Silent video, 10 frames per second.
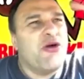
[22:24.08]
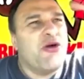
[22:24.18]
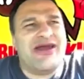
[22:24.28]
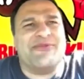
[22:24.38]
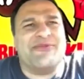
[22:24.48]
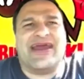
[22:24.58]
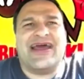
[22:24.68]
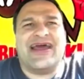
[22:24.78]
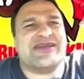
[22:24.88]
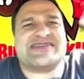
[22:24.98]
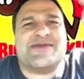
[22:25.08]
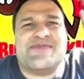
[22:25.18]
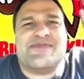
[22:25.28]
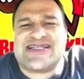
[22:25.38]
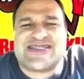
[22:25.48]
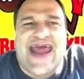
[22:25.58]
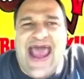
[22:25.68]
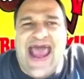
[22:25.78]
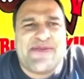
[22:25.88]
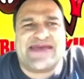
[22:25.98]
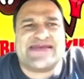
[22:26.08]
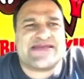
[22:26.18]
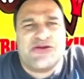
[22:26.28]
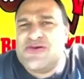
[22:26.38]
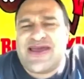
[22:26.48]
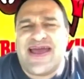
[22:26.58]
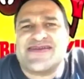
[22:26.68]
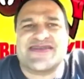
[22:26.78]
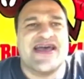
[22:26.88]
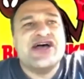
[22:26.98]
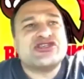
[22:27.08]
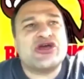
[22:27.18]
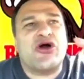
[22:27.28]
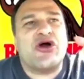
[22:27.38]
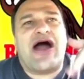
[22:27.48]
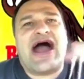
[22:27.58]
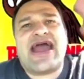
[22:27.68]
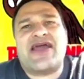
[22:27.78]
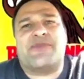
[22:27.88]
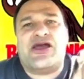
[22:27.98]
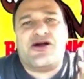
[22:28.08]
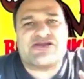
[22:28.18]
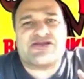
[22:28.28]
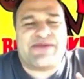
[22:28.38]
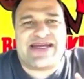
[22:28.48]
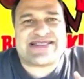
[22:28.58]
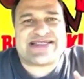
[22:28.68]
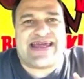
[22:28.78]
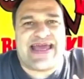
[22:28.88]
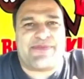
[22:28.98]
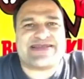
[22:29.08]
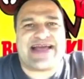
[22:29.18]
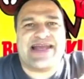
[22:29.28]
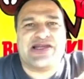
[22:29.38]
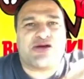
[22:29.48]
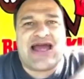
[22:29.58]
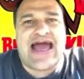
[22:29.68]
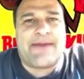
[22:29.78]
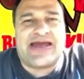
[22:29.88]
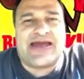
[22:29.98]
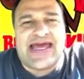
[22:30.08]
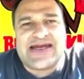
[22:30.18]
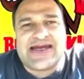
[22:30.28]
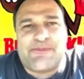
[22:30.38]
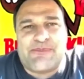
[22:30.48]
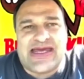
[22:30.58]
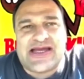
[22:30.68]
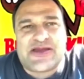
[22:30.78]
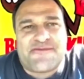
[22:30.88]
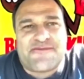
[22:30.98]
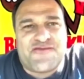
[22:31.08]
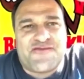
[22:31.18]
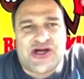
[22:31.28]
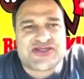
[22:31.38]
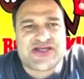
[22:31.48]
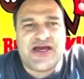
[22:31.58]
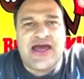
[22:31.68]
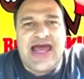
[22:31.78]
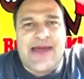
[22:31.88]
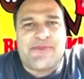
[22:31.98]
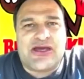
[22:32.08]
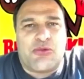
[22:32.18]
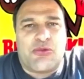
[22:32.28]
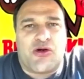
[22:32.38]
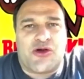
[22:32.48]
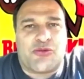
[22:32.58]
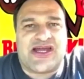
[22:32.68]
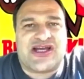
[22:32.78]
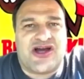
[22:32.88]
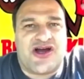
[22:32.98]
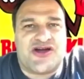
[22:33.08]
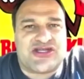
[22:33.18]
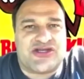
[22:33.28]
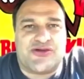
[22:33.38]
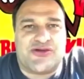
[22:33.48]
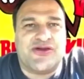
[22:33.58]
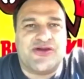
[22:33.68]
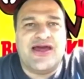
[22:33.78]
Wait a minute. I'm going to submit this to the Emmys. Who cares? So I, on my own, submitted this to the Emmys, and look what happened. It ended up being the first Emmy Award-winning cartoon